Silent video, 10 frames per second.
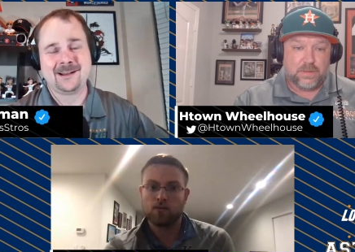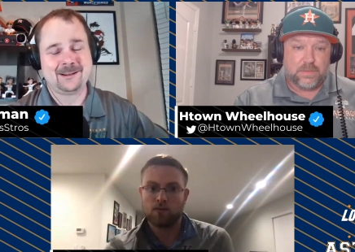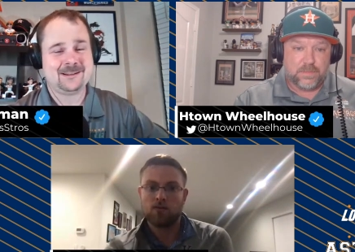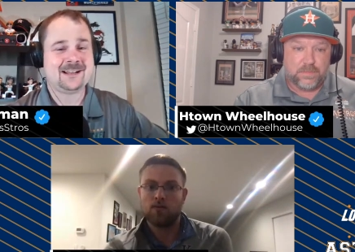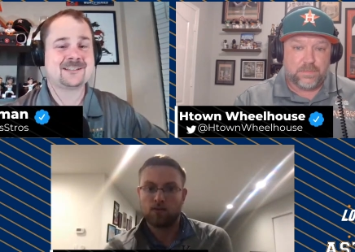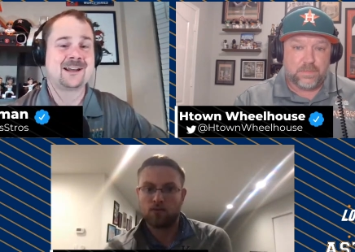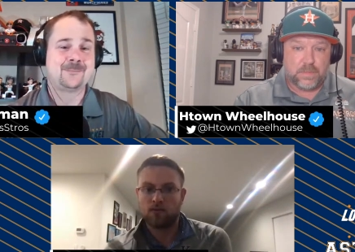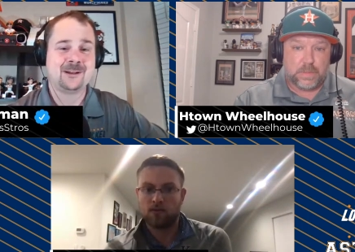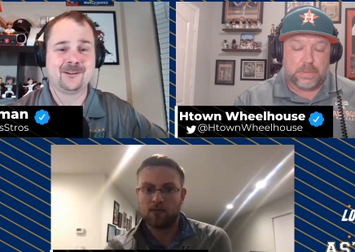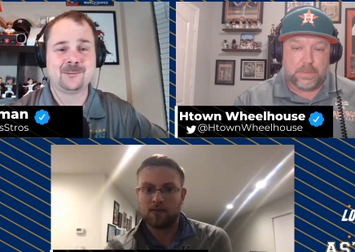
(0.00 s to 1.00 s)
Speaker 1: uh, that's
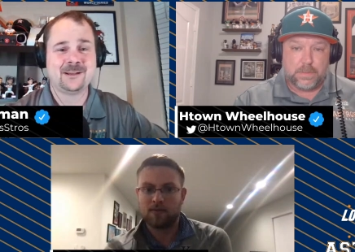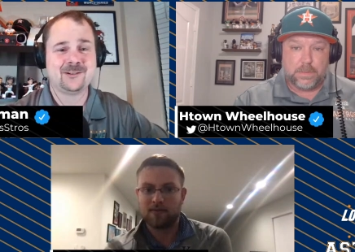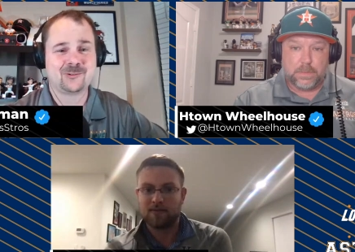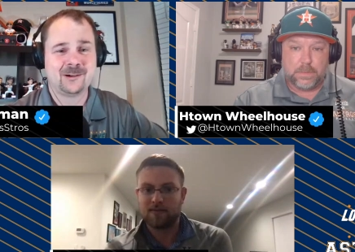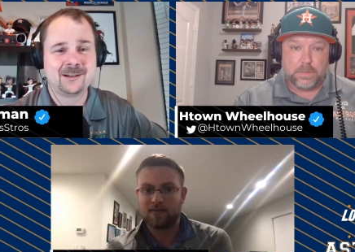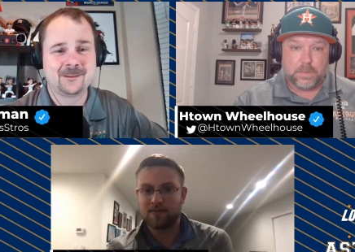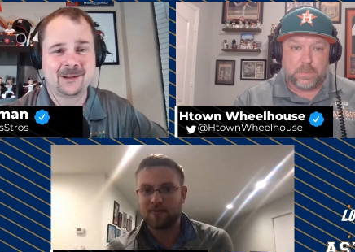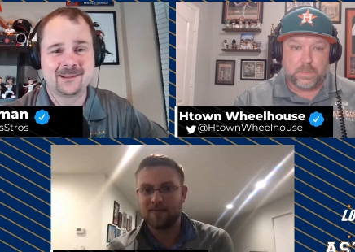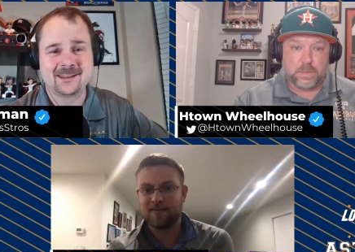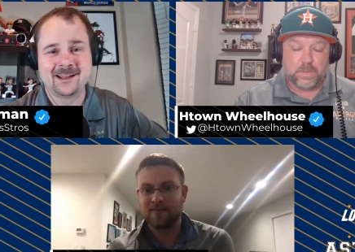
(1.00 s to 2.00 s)
got me a little bit intrigued
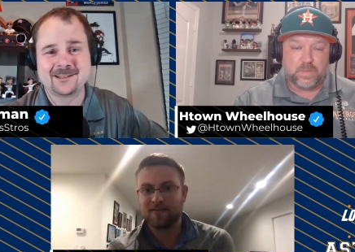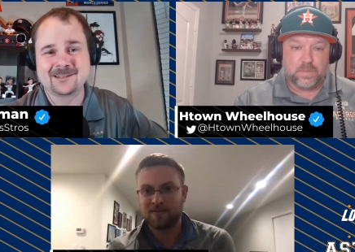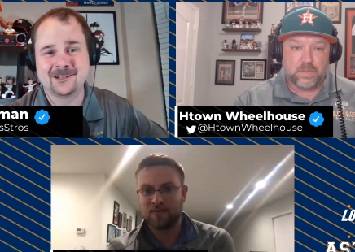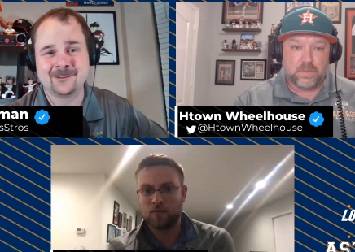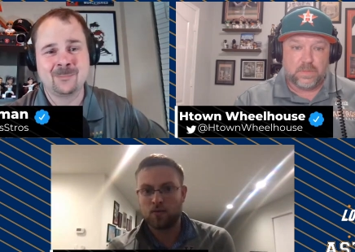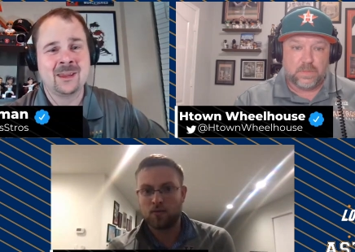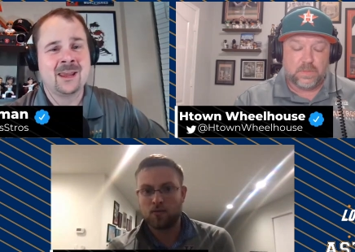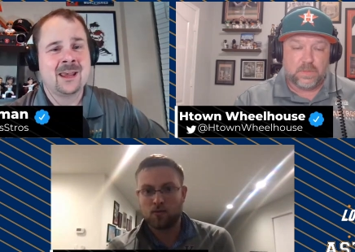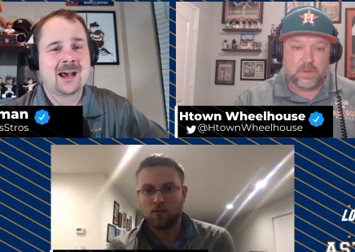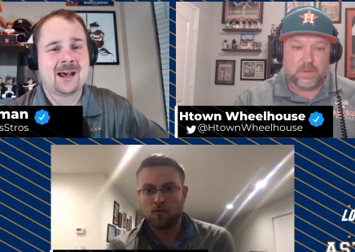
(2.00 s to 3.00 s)
about that. So,
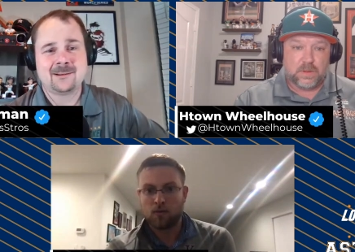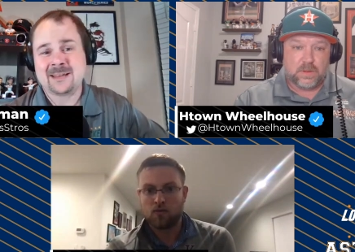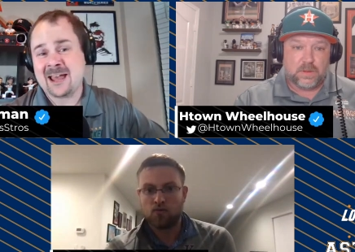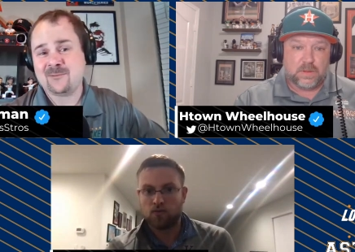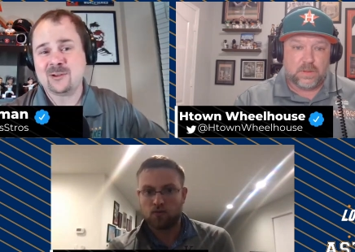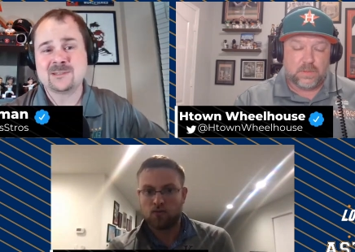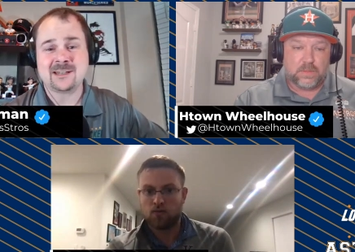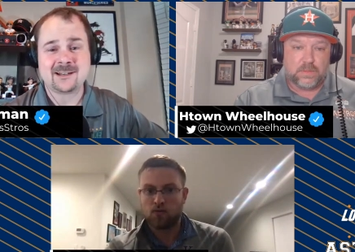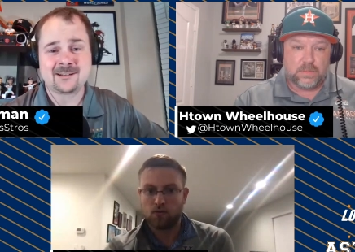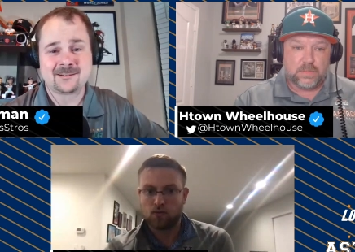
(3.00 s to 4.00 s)
uh, have you
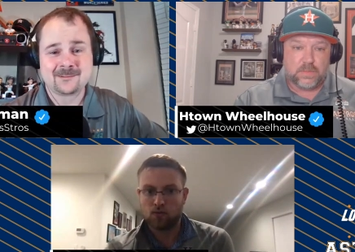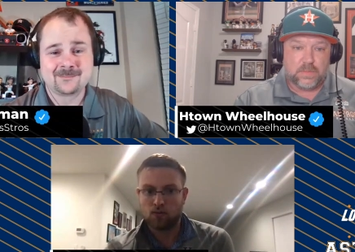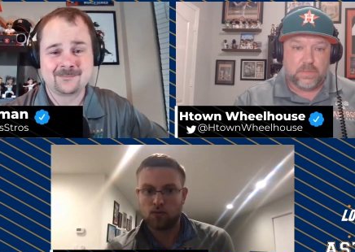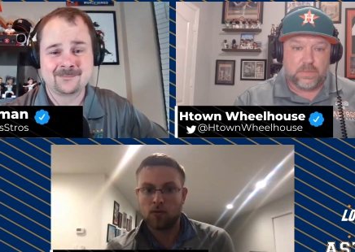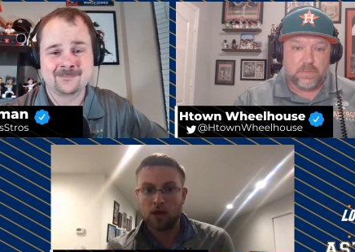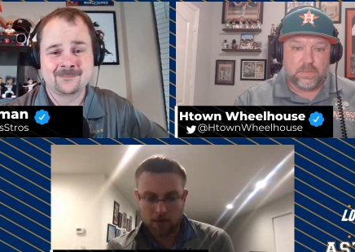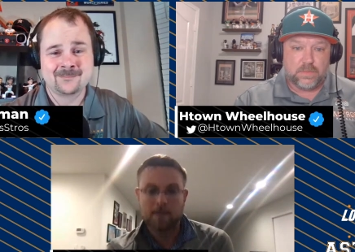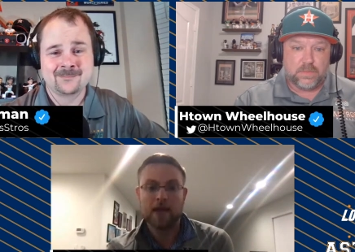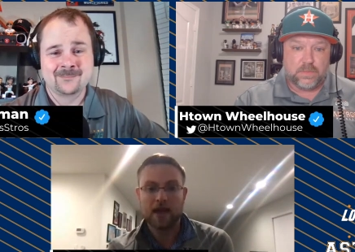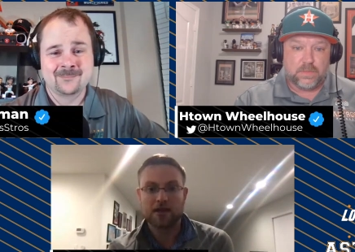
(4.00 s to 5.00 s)
seen it?
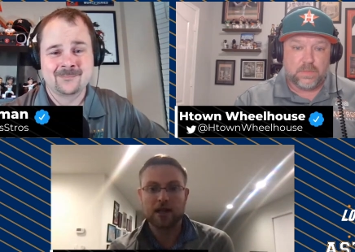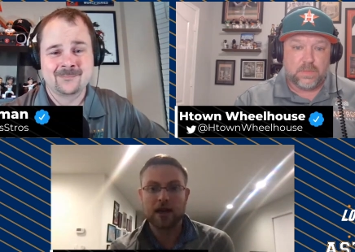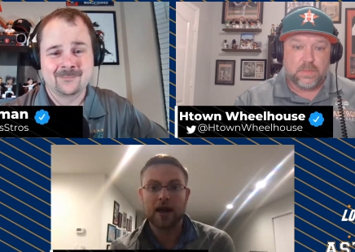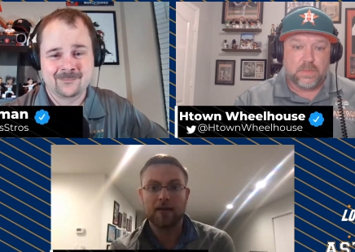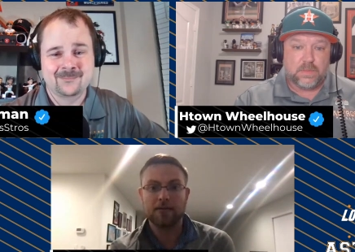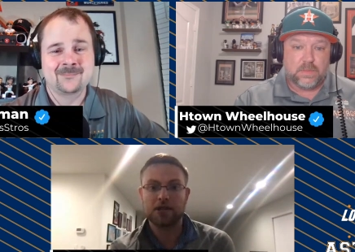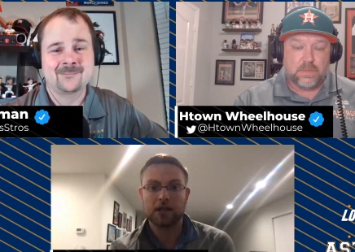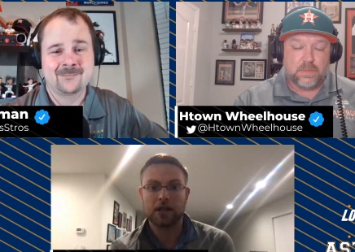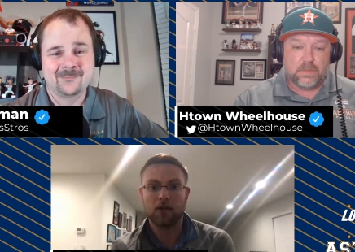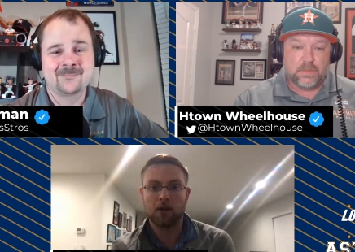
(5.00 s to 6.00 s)
Yes, I have
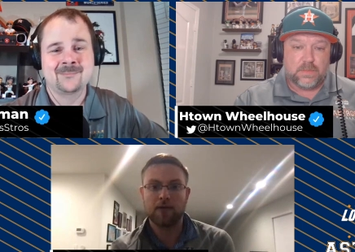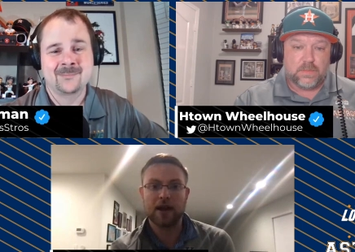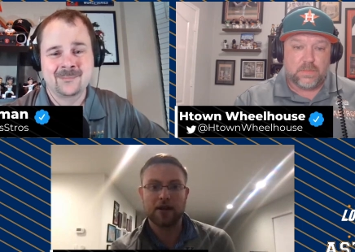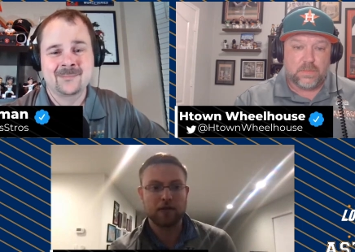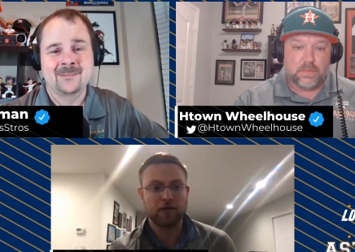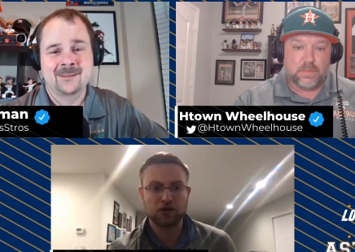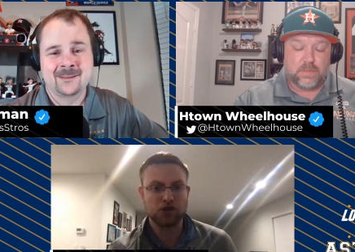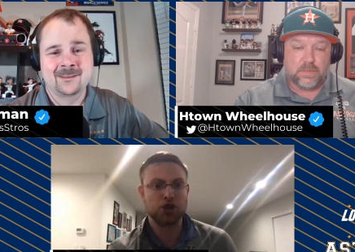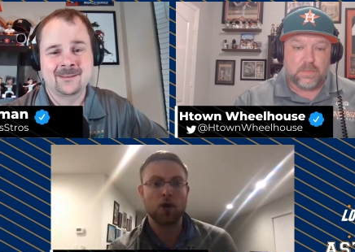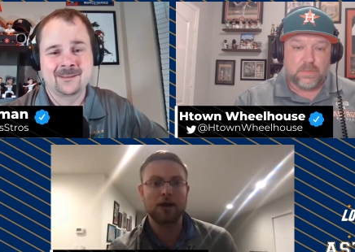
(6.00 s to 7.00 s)
seen it.
Speaker 2: We've had different
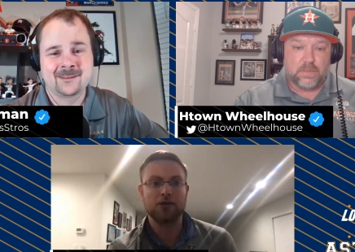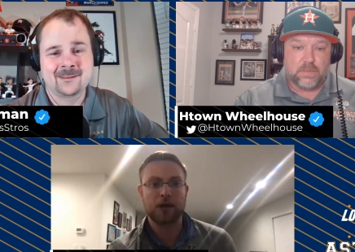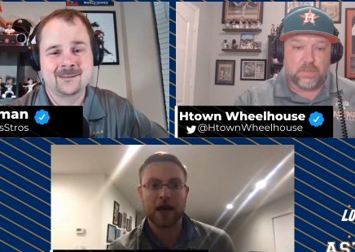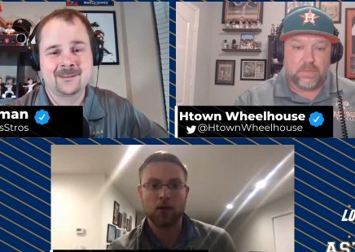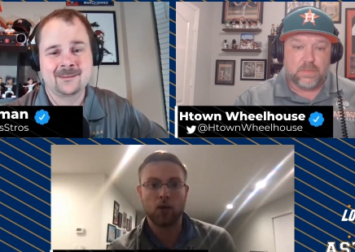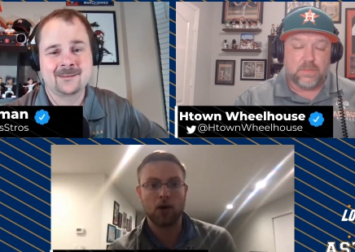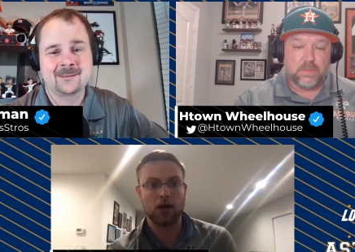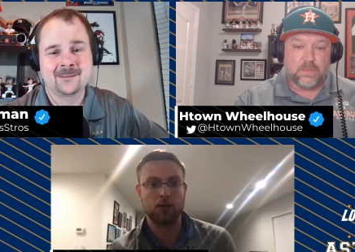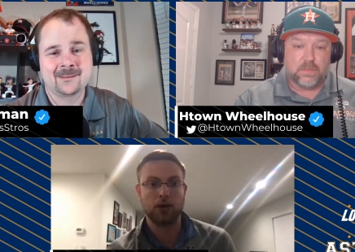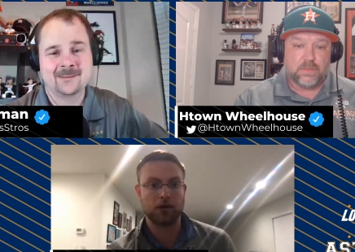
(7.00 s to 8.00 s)
showings. We had one
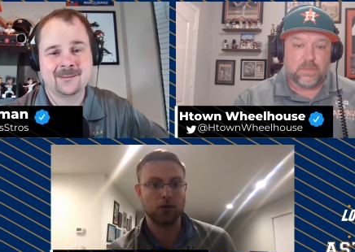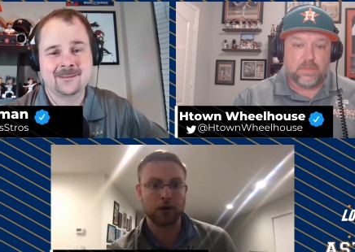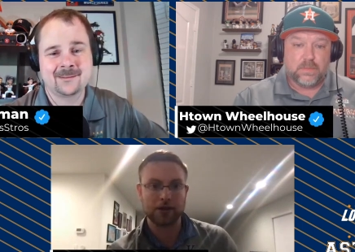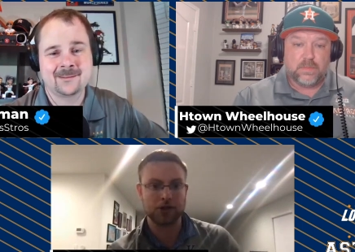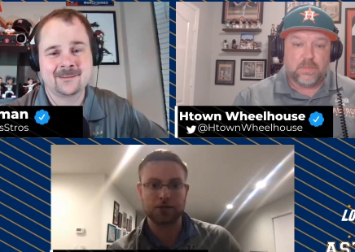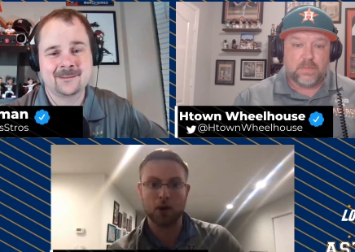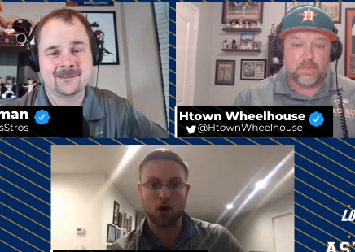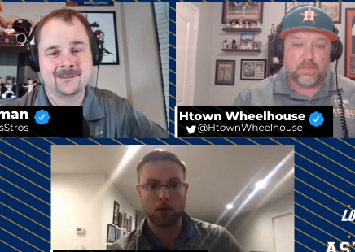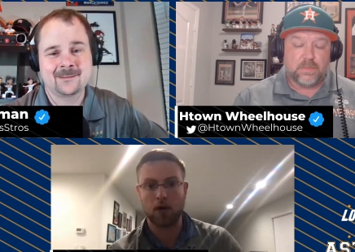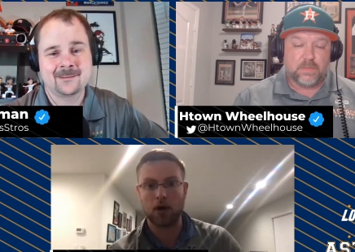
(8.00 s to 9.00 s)
up with the Rangers
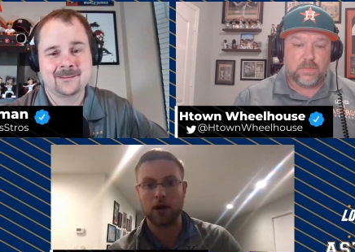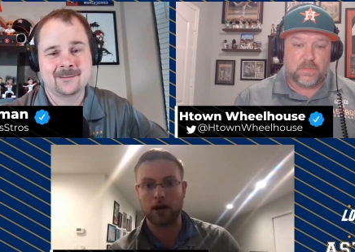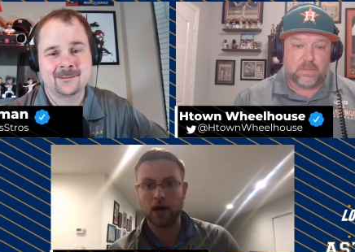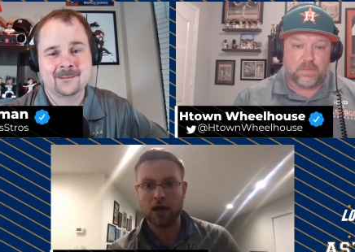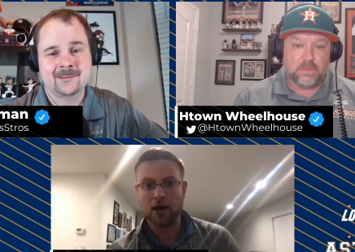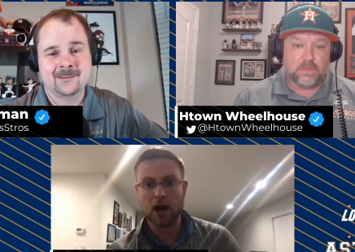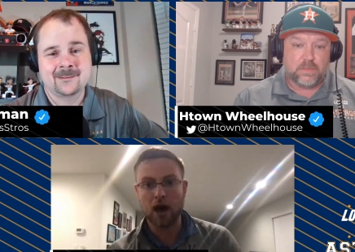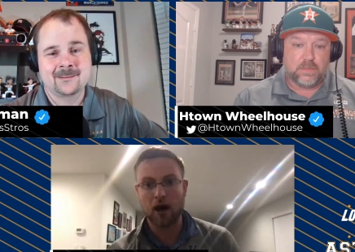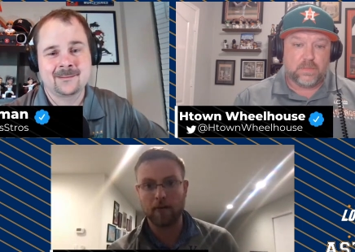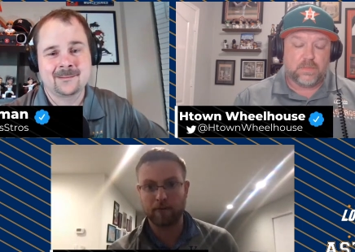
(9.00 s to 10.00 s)
ballpark
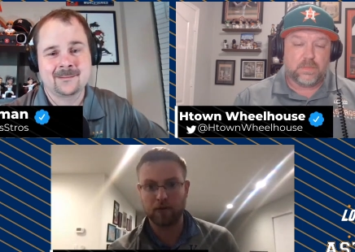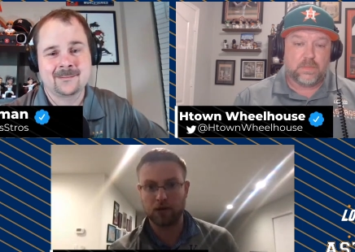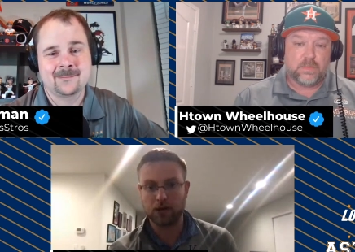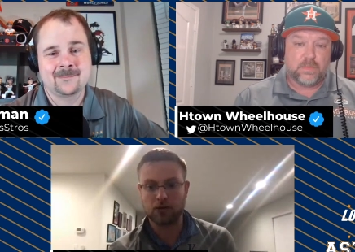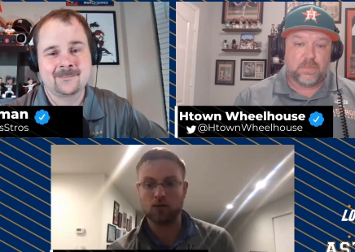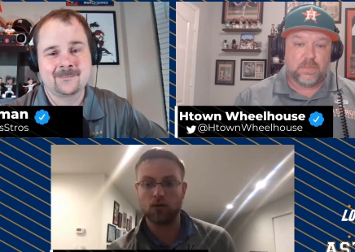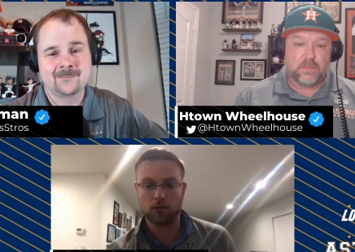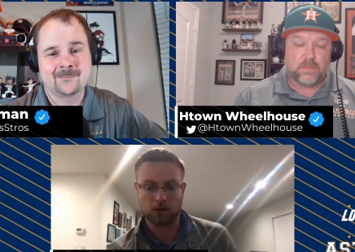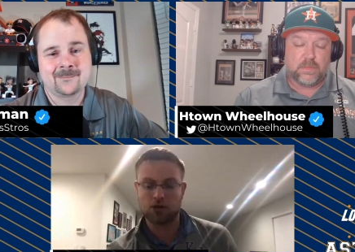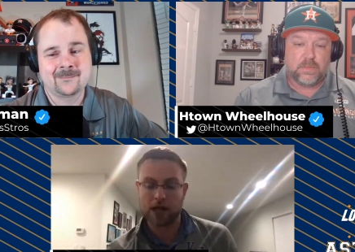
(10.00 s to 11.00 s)
um, for the
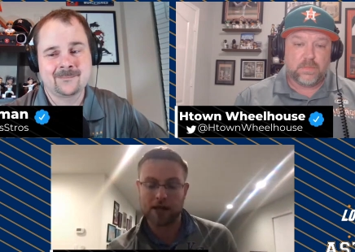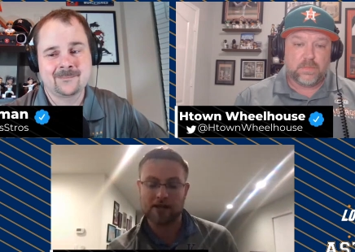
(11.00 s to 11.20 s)
st-